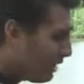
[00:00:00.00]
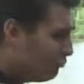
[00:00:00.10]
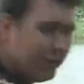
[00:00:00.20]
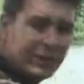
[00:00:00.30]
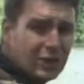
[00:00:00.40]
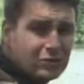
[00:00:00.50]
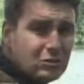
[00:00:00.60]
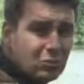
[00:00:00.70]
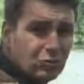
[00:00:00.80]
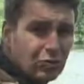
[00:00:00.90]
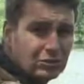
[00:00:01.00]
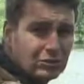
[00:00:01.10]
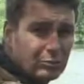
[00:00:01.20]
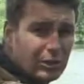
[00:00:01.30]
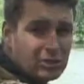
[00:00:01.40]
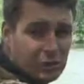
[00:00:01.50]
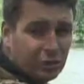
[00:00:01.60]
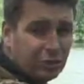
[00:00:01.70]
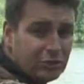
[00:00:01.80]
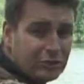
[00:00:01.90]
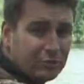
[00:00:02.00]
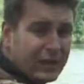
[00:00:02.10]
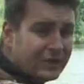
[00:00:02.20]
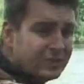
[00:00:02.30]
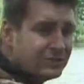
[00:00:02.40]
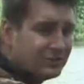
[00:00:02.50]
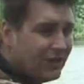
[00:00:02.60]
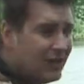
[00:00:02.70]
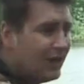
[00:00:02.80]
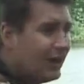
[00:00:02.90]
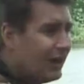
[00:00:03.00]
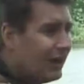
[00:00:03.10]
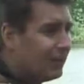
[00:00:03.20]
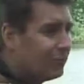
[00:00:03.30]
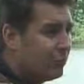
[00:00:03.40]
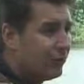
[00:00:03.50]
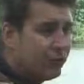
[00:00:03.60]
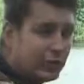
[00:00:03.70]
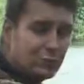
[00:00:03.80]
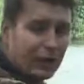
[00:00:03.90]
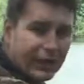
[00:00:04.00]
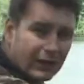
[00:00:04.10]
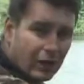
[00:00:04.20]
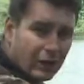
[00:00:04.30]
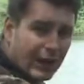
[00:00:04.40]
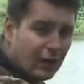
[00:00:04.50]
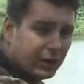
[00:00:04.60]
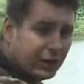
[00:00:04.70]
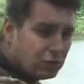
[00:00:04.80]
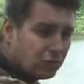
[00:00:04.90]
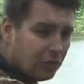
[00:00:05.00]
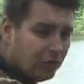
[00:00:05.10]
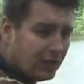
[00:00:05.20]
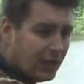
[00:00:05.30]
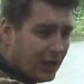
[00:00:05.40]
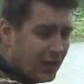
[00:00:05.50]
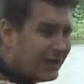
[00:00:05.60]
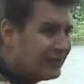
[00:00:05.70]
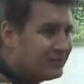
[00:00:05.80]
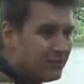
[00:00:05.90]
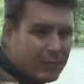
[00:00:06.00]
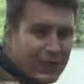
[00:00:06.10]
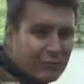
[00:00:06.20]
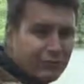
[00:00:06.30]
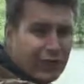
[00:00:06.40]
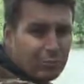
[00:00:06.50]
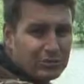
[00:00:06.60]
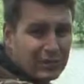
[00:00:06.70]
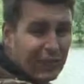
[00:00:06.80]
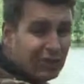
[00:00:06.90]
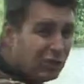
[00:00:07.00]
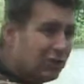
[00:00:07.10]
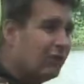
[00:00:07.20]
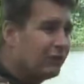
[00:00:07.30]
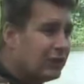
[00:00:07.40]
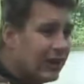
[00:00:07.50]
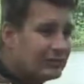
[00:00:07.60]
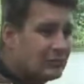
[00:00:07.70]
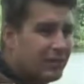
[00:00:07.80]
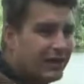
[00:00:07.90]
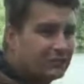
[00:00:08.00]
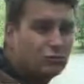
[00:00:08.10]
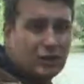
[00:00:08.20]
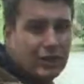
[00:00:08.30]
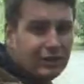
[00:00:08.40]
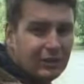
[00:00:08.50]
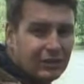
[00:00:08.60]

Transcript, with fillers: recast all the rods, especially when you're using maggots, um, put a fresh payload out on each rod, and then sit back with a cup of tea and you can often expect a run